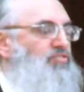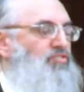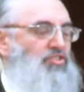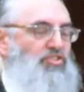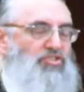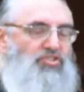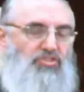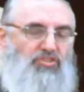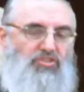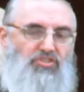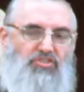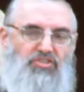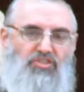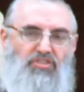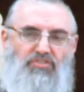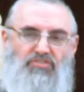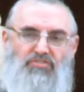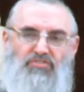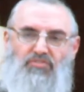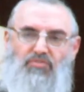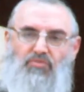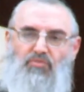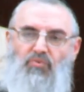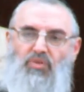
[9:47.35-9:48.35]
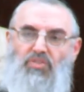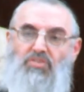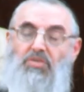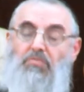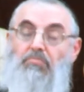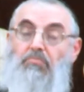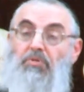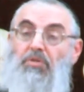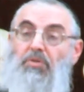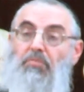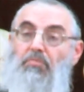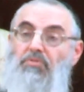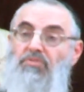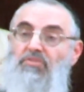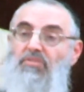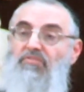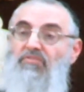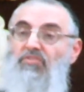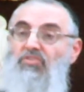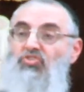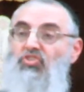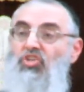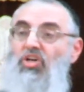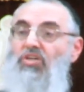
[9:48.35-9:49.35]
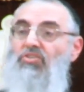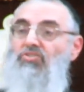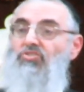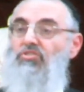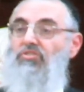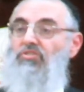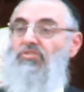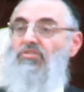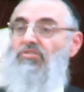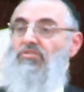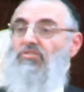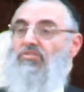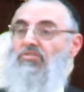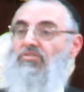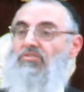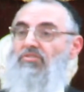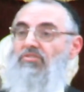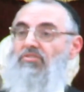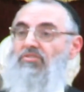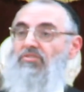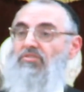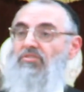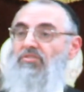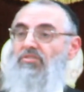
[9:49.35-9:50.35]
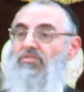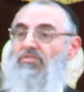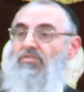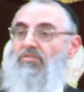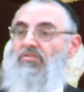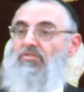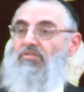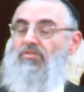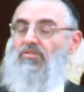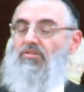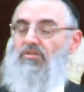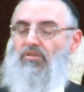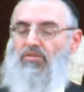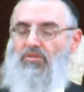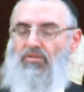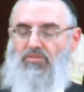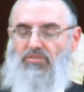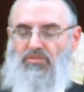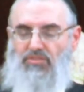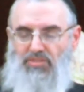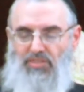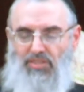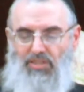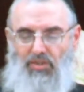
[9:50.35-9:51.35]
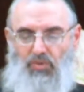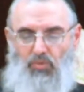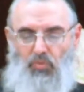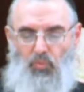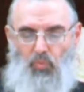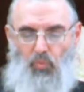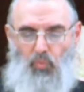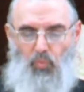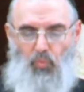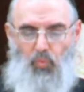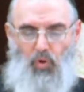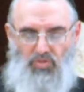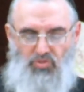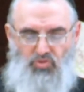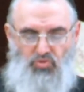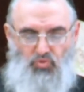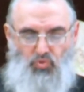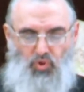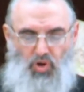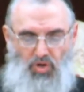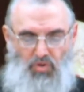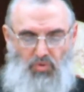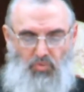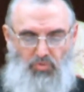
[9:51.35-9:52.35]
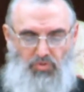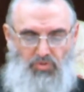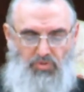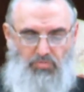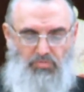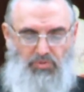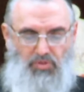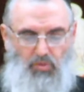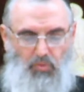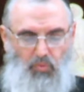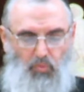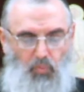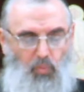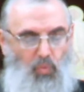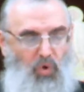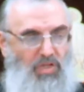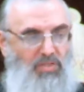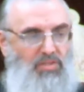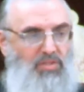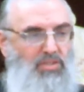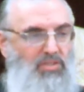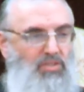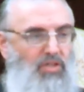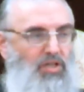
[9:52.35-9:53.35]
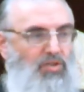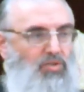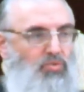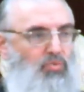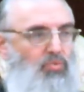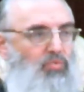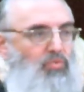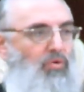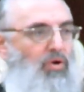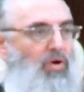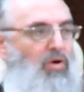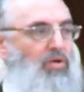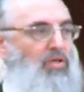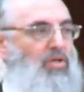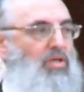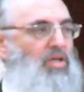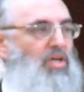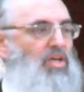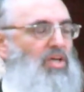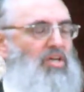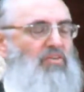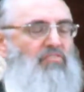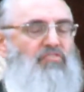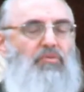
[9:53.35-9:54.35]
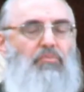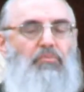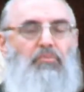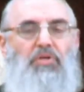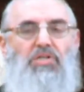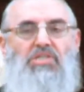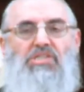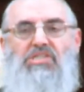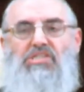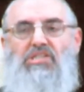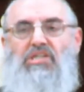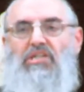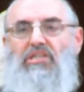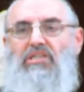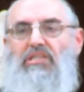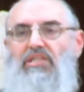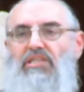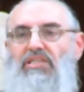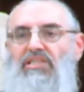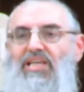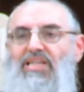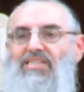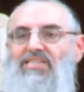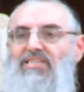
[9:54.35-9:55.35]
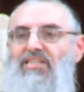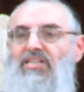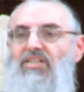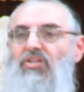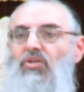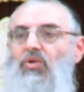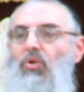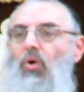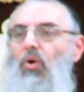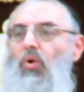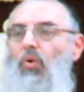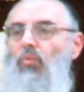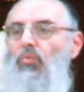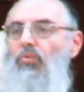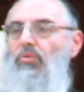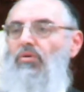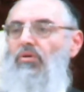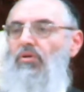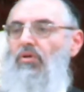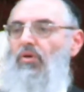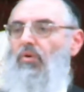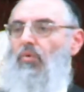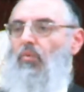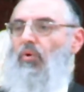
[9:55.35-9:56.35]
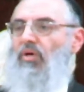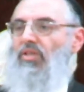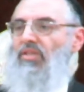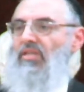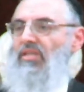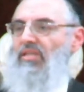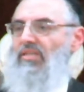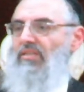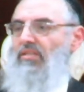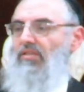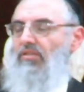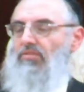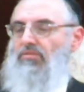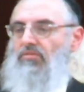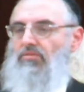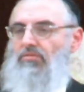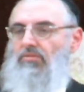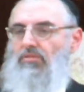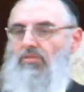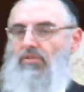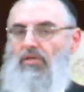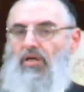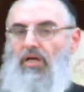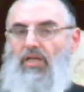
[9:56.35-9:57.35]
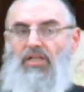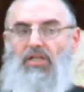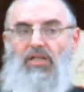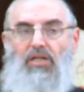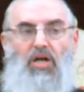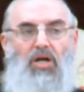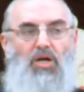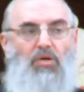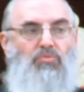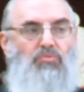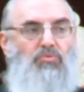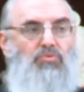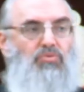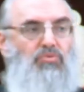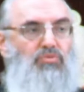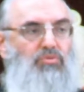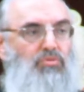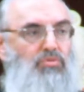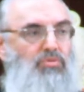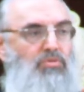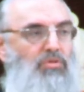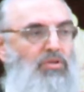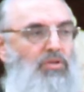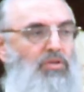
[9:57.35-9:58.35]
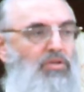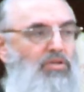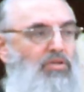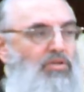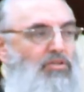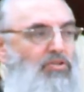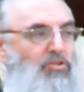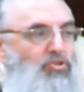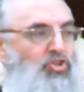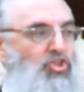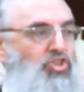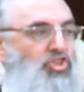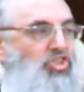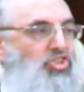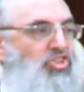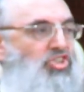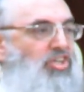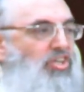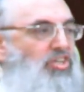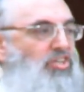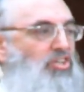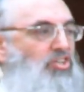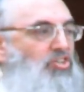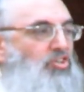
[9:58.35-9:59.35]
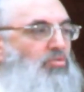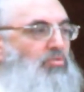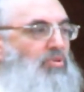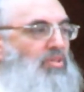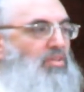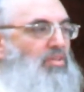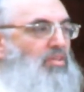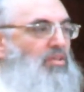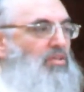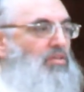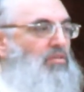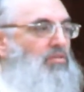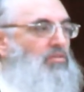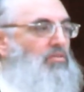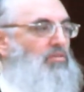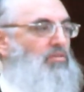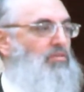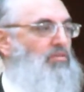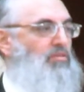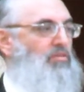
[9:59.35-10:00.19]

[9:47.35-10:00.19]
for yourself. What's the purpose of a judge? See what's wrong with me. What did I do wrong? If a person doesn't know what he did, and he comes to Rosh Hashanah Yom Adin,